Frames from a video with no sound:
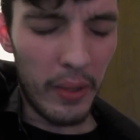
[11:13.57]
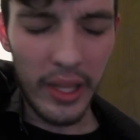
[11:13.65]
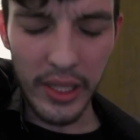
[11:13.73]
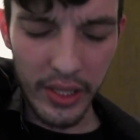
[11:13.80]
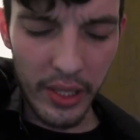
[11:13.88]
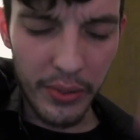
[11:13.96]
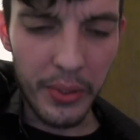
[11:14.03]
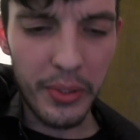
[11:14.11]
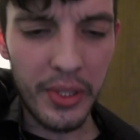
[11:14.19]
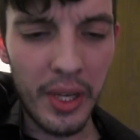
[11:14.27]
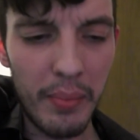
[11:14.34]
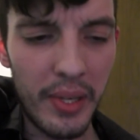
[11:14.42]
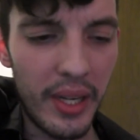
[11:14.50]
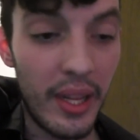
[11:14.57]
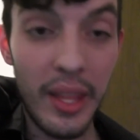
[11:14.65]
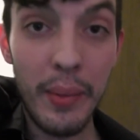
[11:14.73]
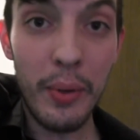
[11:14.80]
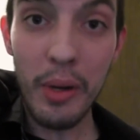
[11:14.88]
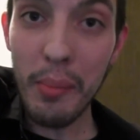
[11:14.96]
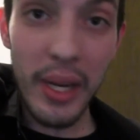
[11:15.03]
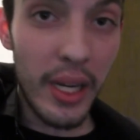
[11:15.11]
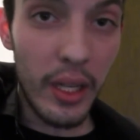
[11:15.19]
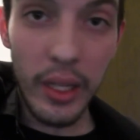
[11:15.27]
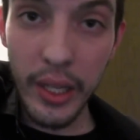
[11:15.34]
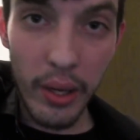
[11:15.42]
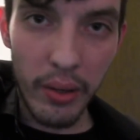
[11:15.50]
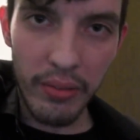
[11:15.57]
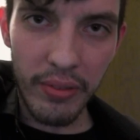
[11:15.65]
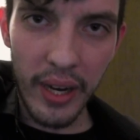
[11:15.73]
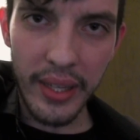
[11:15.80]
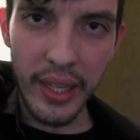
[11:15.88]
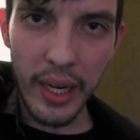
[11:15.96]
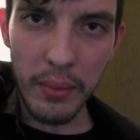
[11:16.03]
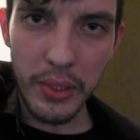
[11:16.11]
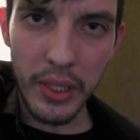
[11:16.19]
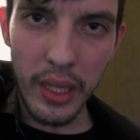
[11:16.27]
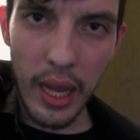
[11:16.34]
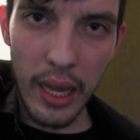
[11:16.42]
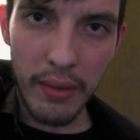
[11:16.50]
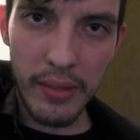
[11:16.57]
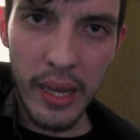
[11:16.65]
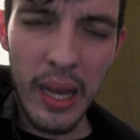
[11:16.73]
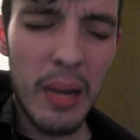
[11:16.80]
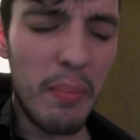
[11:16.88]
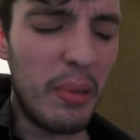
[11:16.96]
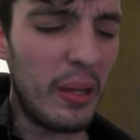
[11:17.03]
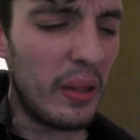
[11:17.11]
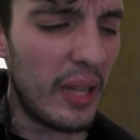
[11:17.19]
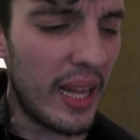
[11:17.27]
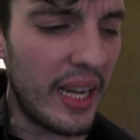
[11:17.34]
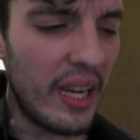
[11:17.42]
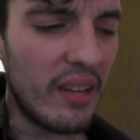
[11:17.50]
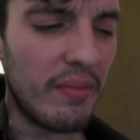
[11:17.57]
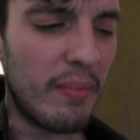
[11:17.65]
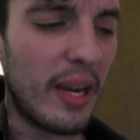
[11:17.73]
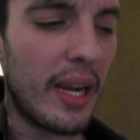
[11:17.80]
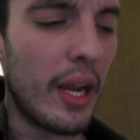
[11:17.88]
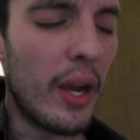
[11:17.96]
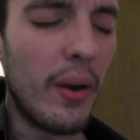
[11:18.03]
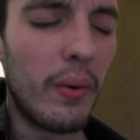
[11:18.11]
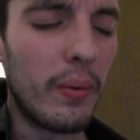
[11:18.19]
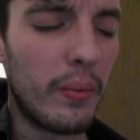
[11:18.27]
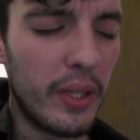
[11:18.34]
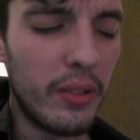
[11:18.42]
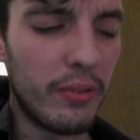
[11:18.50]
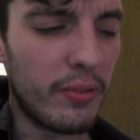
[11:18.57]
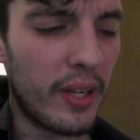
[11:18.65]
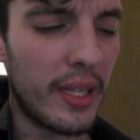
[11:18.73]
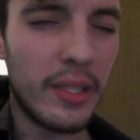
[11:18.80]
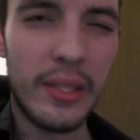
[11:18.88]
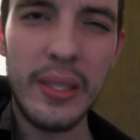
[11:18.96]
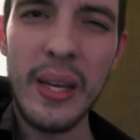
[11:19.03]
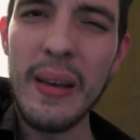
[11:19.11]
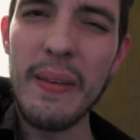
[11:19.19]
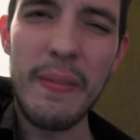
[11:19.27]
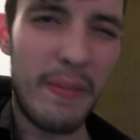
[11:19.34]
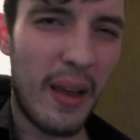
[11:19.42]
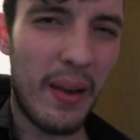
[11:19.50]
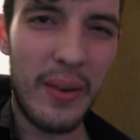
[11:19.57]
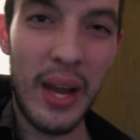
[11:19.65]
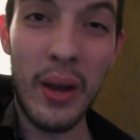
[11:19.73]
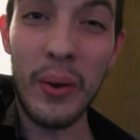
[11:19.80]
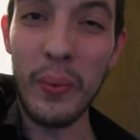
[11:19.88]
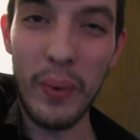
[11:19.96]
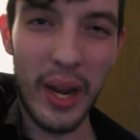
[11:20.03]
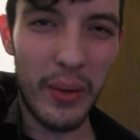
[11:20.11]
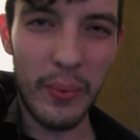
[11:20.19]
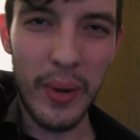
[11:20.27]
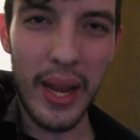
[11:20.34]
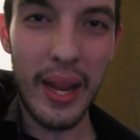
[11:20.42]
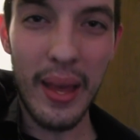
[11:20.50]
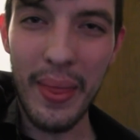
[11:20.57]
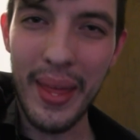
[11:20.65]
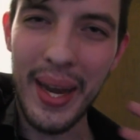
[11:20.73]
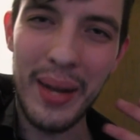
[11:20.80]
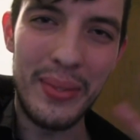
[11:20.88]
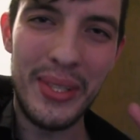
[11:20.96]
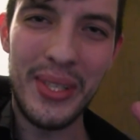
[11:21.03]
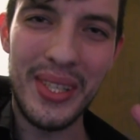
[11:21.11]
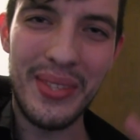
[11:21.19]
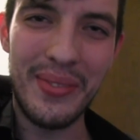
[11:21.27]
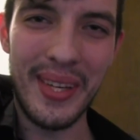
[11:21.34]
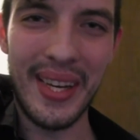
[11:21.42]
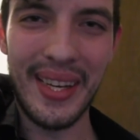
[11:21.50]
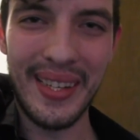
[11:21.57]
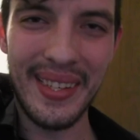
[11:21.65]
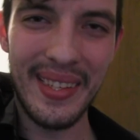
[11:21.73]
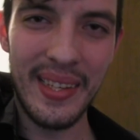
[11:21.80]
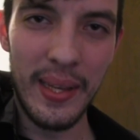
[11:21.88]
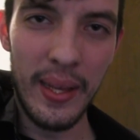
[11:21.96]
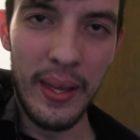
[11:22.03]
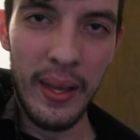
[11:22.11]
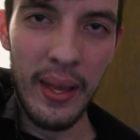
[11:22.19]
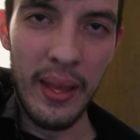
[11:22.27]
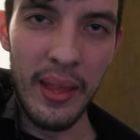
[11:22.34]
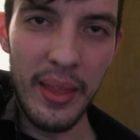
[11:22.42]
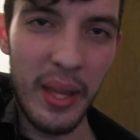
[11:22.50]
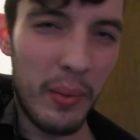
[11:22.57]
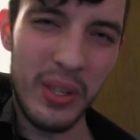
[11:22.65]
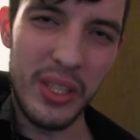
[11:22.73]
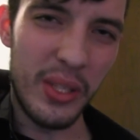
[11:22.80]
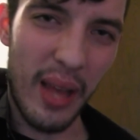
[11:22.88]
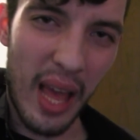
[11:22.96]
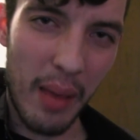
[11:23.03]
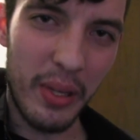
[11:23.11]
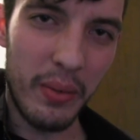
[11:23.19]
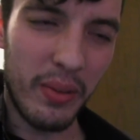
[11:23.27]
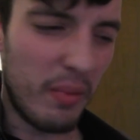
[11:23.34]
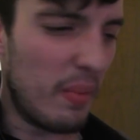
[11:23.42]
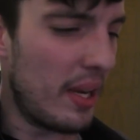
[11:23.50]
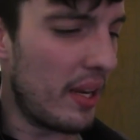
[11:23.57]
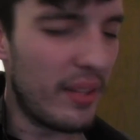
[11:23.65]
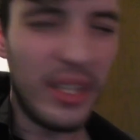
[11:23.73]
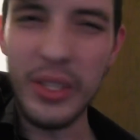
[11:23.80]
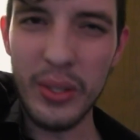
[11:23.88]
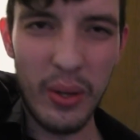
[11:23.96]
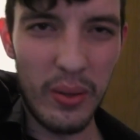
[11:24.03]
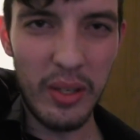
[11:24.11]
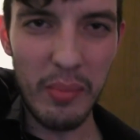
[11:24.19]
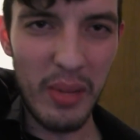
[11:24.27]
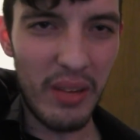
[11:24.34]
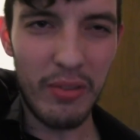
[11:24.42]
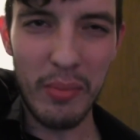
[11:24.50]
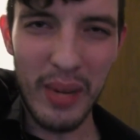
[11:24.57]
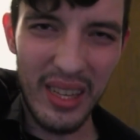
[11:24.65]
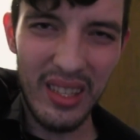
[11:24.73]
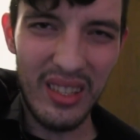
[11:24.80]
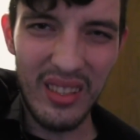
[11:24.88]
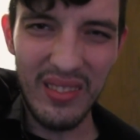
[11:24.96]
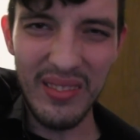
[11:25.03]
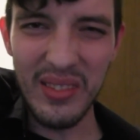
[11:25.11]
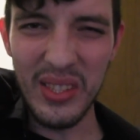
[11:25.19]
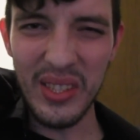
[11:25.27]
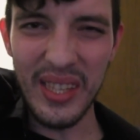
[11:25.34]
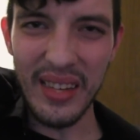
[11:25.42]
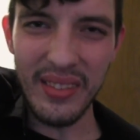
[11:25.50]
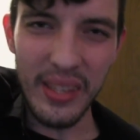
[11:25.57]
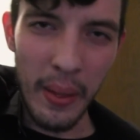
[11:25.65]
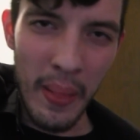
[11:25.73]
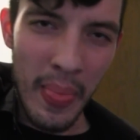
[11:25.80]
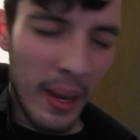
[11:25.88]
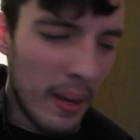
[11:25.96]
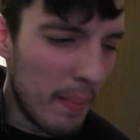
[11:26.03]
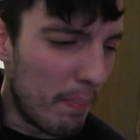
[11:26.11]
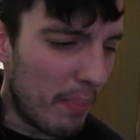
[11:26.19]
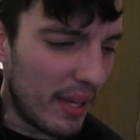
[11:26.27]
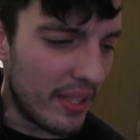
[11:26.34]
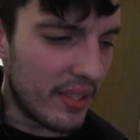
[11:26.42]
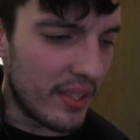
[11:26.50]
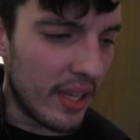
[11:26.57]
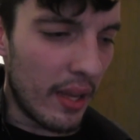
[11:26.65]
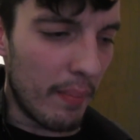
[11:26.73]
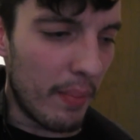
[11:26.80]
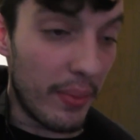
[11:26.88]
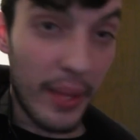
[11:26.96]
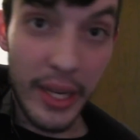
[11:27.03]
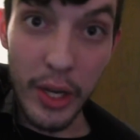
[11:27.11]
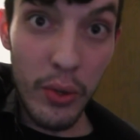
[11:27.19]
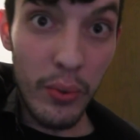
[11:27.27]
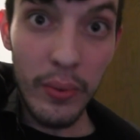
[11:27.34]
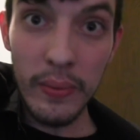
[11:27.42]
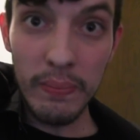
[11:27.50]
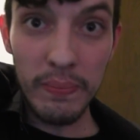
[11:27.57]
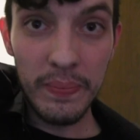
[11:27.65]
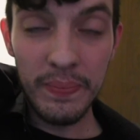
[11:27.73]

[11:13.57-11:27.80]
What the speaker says: Well, that's not true. Some did, and they were immediately notified that I was alive. Plenty of my real friends found out right away that I was just fine. They weren't too happy with me, and they scolded me for my little stunt. But they knew.